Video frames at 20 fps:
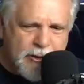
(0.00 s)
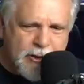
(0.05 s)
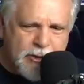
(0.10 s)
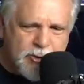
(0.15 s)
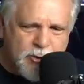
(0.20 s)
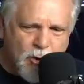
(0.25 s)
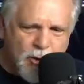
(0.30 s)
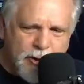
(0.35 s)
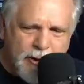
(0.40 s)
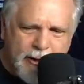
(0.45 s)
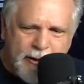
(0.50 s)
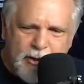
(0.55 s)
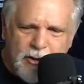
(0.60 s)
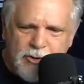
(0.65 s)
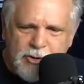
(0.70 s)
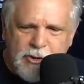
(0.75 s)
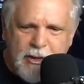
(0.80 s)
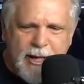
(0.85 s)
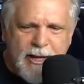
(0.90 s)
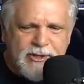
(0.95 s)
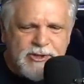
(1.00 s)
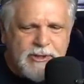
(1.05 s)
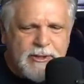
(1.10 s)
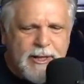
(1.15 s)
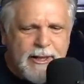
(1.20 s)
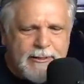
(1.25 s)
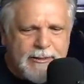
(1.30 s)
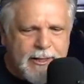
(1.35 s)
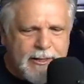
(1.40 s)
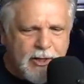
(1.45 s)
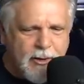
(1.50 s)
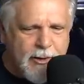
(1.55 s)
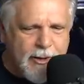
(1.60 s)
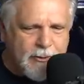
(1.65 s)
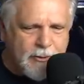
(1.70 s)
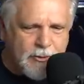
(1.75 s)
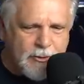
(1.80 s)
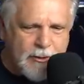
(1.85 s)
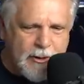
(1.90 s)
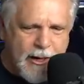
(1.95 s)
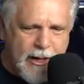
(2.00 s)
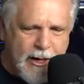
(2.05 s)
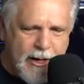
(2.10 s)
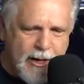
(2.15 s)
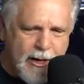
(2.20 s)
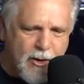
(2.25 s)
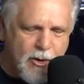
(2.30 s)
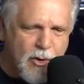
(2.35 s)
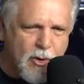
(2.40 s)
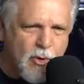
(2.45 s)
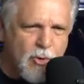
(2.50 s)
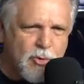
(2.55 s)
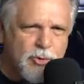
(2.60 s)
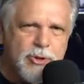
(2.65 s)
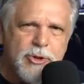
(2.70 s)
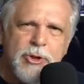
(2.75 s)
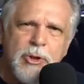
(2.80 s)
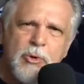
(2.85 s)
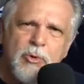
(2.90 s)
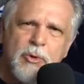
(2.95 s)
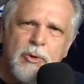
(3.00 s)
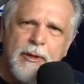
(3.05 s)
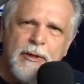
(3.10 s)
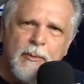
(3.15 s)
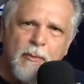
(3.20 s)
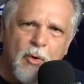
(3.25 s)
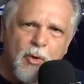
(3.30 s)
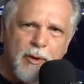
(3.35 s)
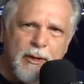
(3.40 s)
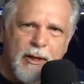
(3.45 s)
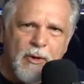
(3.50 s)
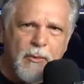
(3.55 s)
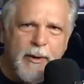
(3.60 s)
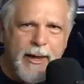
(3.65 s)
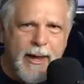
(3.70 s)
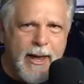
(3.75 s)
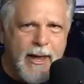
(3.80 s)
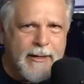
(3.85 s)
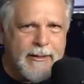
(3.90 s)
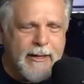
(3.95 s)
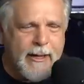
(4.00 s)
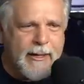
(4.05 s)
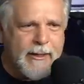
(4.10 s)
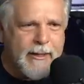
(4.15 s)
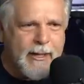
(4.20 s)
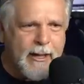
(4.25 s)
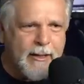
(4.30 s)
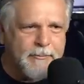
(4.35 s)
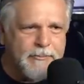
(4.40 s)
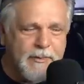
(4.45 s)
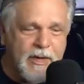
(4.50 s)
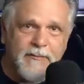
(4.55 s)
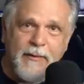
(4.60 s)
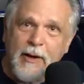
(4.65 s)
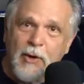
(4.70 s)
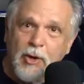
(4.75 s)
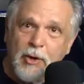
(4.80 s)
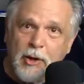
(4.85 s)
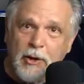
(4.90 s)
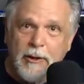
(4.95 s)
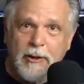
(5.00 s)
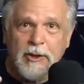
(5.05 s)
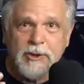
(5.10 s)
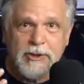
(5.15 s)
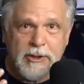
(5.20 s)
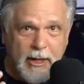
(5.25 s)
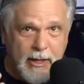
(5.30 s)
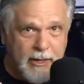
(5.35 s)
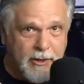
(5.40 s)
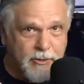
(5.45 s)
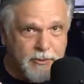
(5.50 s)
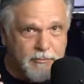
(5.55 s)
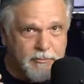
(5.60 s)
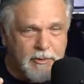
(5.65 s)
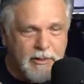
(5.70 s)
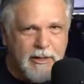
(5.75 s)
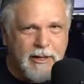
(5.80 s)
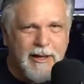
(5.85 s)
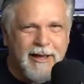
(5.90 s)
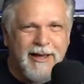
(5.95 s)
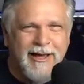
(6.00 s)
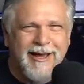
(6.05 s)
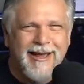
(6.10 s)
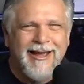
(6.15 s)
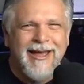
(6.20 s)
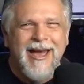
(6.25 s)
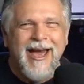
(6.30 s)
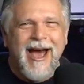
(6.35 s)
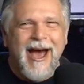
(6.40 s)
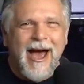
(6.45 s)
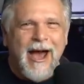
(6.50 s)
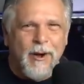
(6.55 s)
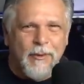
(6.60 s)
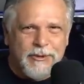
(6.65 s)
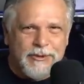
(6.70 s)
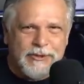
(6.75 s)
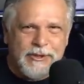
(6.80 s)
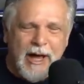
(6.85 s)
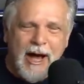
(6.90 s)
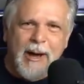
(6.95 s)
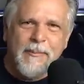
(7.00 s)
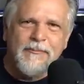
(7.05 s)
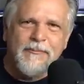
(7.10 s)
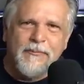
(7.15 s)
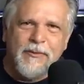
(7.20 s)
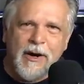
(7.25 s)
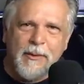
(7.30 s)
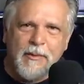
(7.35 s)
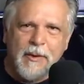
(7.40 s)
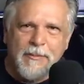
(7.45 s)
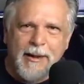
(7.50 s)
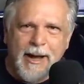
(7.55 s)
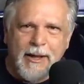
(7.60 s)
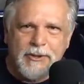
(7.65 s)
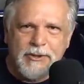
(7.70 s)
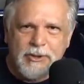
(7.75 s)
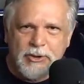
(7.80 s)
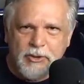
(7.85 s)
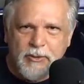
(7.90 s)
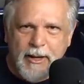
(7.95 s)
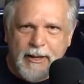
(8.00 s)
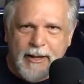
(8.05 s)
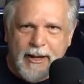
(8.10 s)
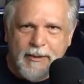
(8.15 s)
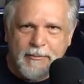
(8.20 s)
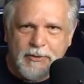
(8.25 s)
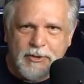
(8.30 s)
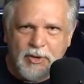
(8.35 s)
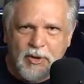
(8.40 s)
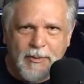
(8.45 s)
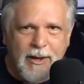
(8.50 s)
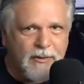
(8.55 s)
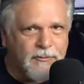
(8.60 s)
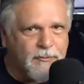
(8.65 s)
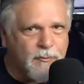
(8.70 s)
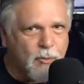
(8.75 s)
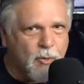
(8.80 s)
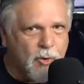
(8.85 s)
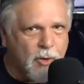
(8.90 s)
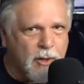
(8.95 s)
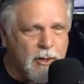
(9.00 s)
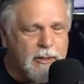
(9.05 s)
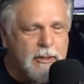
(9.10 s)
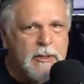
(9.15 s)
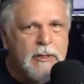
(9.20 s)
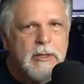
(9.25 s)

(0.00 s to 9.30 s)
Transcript: the tornadoes last night at around 2 in the morning. We had a, if I look a little tired, I was up from about 2 a.m. to about 4.